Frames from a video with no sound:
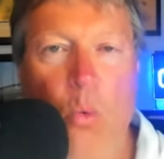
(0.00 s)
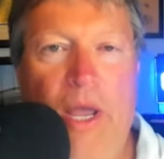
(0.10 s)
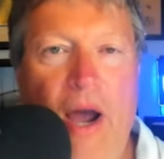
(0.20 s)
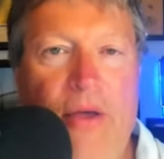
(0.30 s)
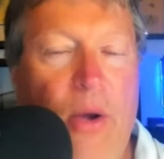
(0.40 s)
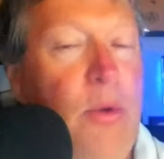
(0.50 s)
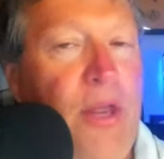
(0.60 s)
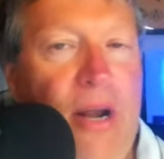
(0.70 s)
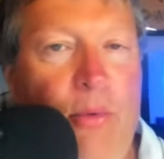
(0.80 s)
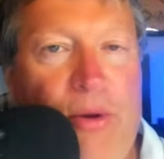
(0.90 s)
We are there. We're
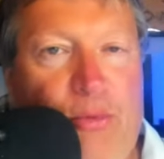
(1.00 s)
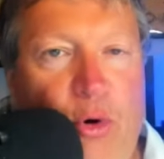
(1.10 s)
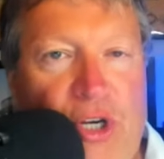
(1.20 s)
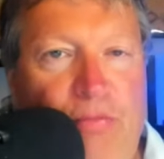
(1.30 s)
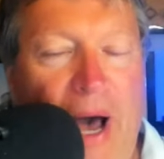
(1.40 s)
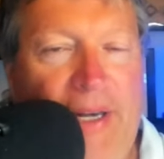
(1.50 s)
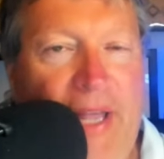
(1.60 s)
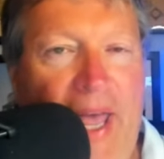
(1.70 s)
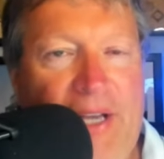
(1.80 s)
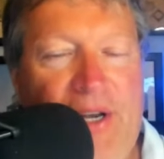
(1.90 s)
the number one Brewers
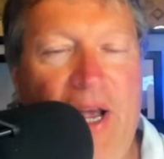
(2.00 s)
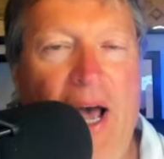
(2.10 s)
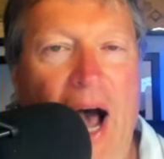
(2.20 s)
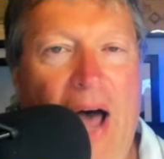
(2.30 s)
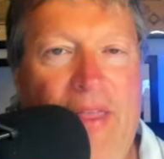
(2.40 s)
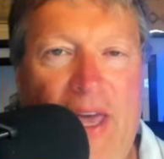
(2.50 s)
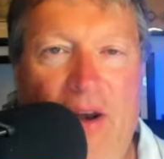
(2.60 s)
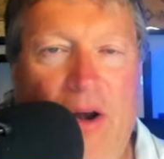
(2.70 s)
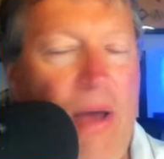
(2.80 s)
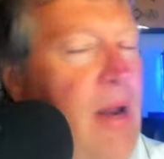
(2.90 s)
podcast on the
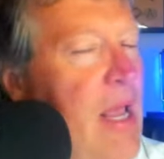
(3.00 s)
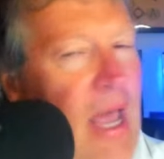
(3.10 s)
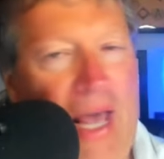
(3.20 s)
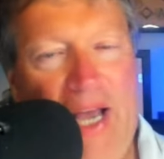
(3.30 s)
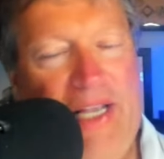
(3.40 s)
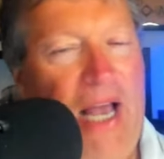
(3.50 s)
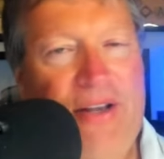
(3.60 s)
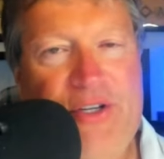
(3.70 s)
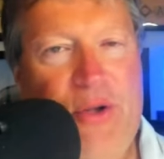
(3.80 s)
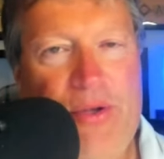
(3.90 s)
internet. And I, I
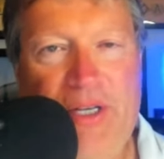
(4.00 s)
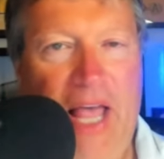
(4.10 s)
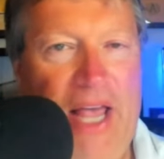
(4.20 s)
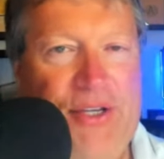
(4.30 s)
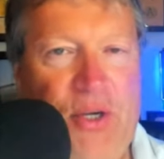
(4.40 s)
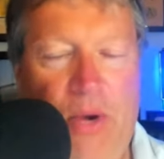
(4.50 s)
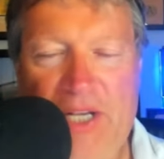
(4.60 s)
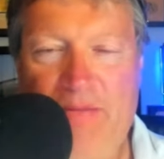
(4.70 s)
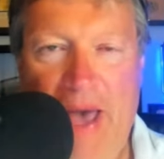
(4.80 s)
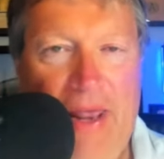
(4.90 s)
just noticed in the last two
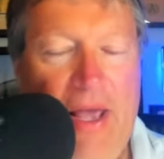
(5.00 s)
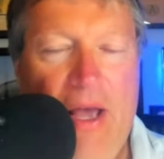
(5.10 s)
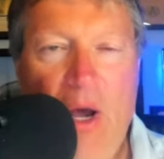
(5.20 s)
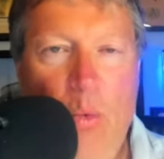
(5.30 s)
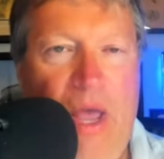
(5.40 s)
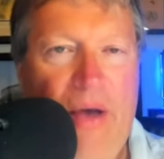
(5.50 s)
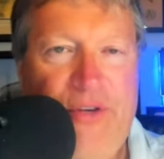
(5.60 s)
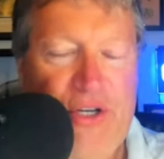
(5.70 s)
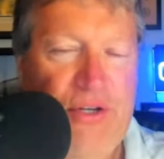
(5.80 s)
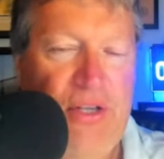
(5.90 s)
weeks, man, we have
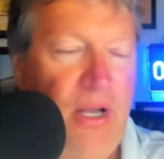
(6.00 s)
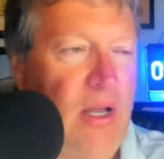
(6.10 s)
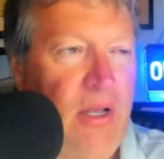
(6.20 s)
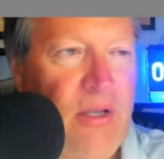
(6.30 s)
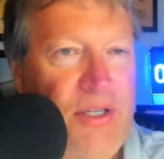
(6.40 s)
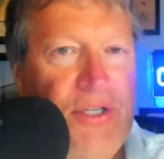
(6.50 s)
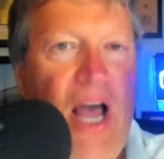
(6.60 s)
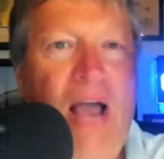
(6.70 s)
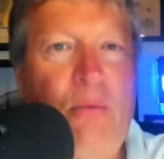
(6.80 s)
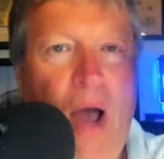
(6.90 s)
just
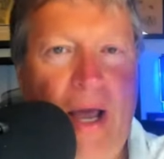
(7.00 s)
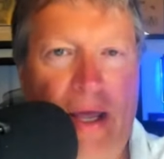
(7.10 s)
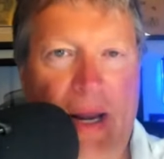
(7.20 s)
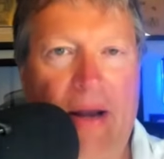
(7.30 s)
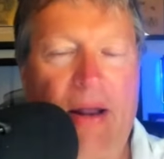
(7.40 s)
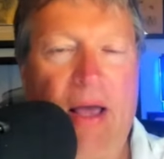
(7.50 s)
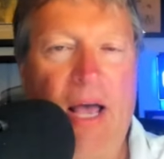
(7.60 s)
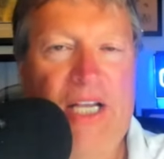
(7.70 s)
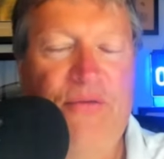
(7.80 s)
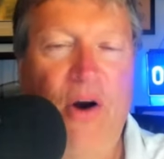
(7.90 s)
skyrocketed
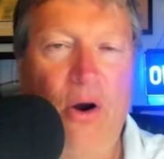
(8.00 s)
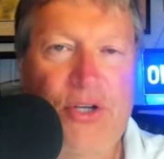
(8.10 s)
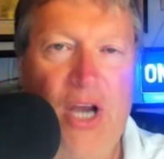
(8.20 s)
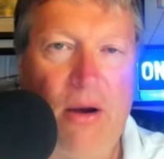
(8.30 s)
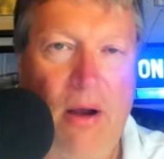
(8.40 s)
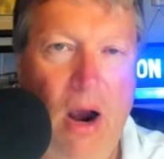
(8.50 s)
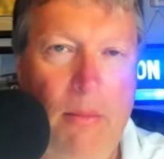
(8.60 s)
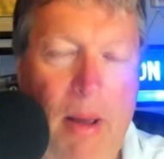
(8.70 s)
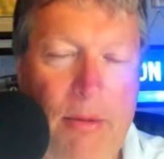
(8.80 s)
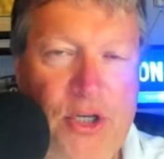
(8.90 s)
as far as our, our
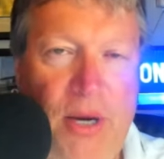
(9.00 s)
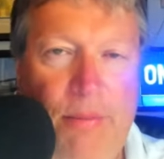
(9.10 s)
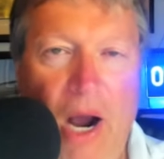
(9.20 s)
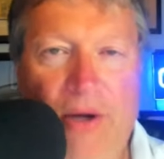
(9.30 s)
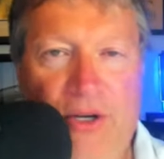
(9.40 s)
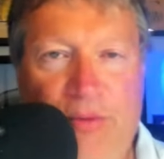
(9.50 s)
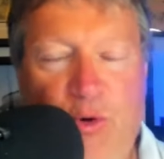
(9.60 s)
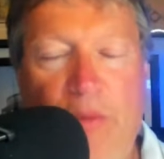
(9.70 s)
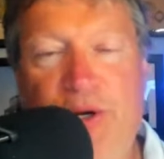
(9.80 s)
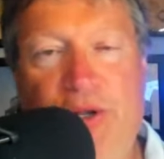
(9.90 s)
membership, our
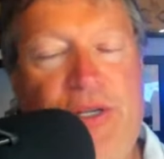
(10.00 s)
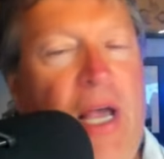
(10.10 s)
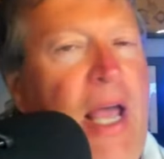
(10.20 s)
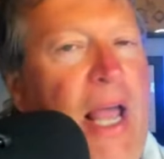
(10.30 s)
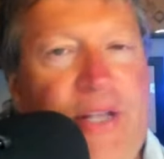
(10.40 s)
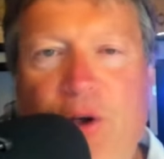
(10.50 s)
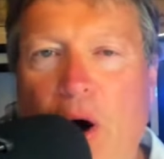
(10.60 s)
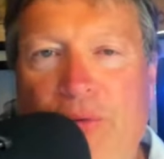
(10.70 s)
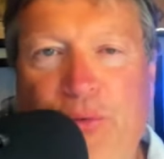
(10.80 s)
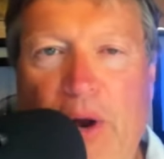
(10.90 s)
subscriptions. It's
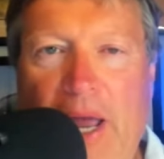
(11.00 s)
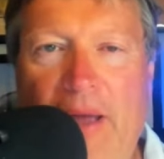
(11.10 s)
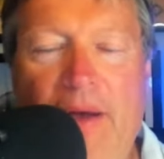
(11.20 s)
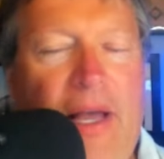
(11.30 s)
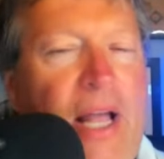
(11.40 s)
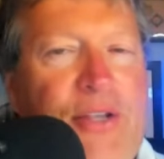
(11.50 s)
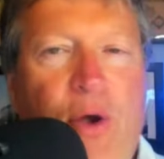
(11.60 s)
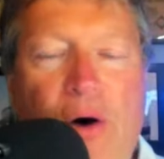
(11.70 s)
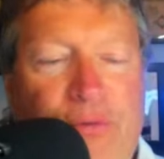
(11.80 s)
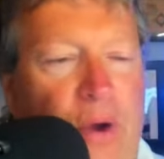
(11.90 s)
all free. It's
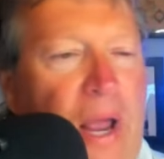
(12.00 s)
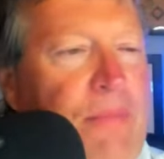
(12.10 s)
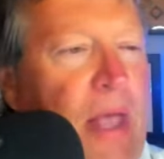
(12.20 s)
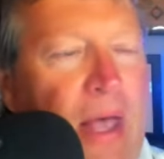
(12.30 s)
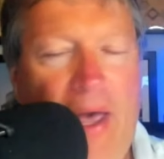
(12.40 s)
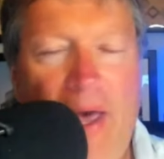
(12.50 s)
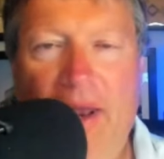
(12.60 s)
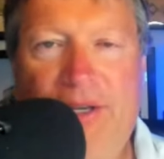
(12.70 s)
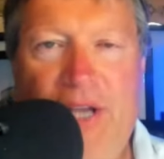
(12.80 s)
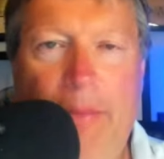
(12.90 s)
all free.
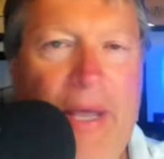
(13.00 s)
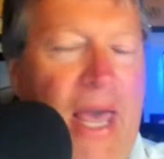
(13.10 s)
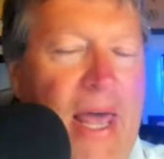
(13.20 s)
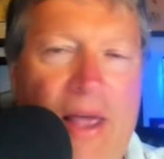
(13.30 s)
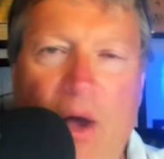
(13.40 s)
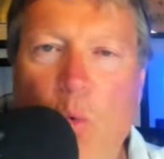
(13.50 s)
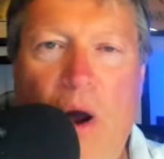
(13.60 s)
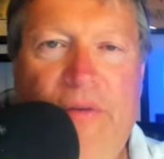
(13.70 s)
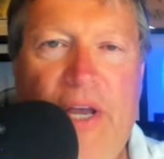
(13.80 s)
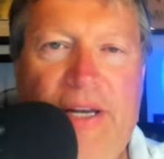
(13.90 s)
Hit us up again
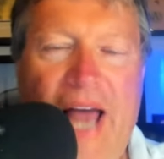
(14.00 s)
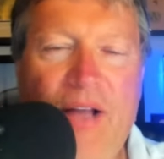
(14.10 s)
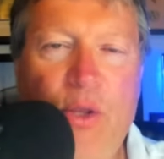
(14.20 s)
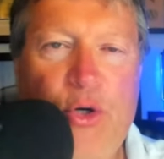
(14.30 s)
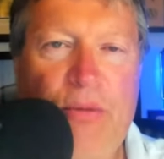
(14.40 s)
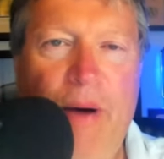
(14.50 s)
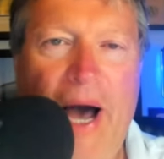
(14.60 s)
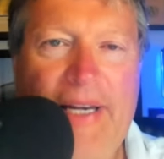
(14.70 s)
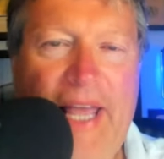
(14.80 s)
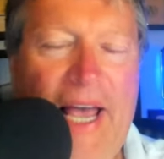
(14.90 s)
wherever you download your
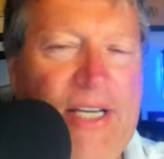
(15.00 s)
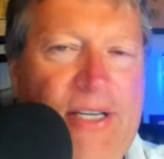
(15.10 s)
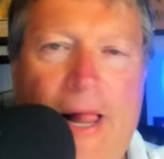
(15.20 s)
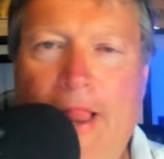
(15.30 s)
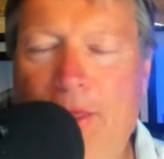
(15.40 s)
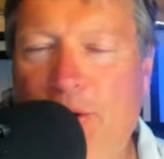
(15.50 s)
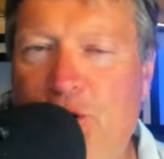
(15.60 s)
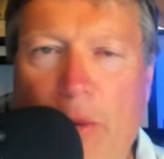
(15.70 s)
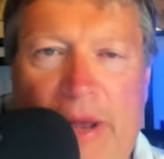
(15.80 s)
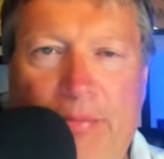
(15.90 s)
podcast. There's
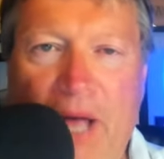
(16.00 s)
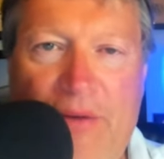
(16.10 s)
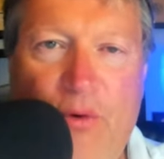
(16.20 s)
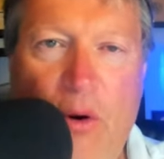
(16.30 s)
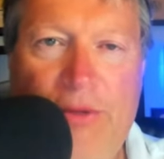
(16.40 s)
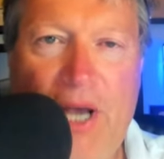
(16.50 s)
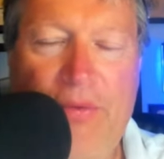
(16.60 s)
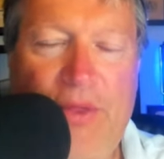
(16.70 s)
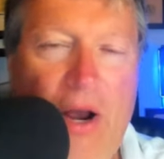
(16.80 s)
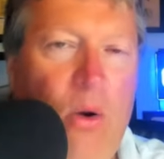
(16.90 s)
so many platforms
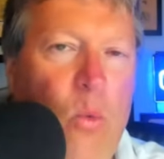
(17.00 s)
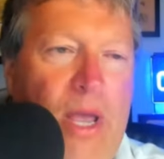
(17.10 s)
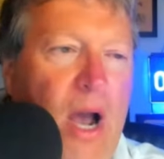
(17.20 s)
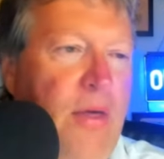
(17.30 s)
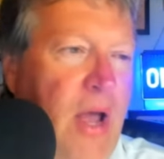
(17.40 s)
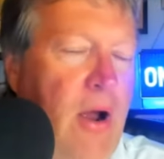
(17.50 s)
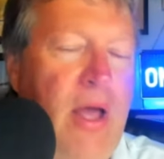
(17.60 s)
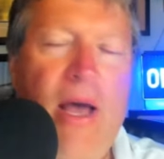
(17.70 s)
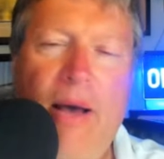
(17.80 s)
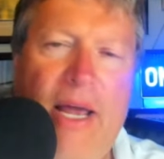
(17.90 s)
out there. We are there.
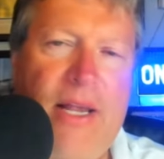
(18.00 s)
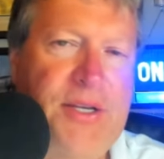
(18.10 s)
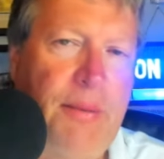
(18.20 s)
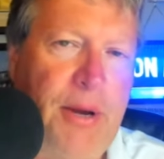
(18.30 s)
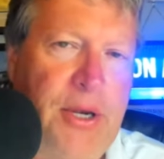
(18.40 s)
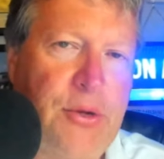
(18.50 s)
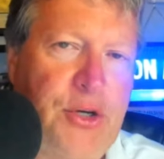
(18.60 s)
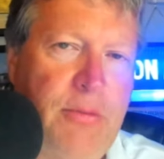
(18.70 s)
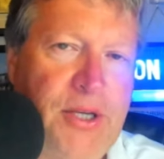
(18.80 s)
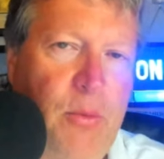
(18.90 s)
Hit us up on
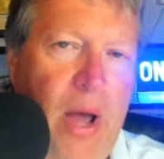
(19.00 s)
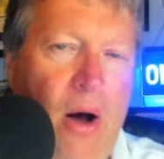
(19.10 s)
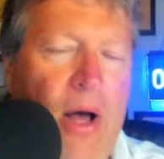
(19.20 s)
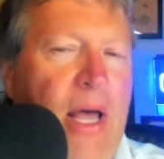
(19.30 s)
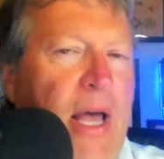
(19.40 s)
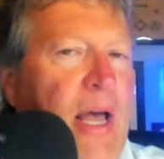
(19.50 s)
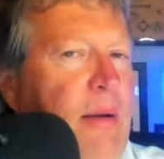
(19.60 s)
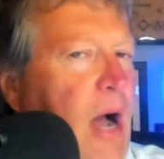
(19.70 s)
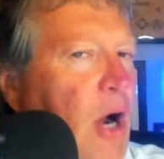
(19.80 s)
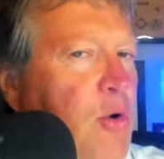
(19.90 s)
YouTube as well.
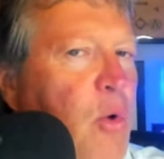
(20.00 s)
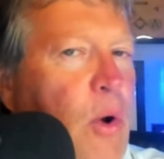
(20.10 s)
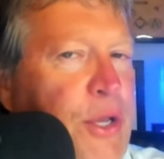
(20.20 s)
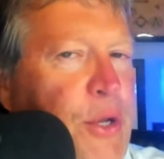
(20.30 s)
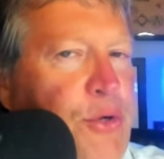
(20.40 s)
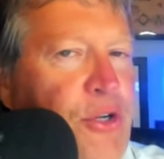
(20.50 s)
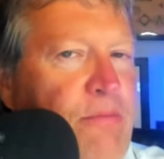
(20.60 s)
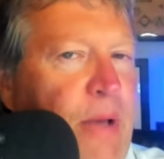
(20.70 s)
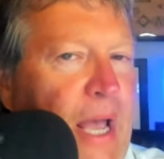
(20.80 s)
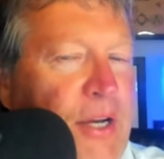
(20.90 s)
Our growing
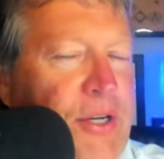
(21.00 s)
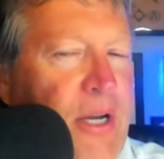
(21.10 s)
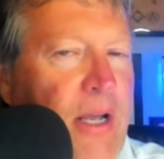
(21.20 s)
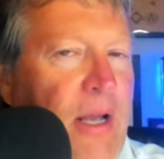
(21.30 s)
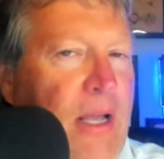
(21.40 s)
YouTube page.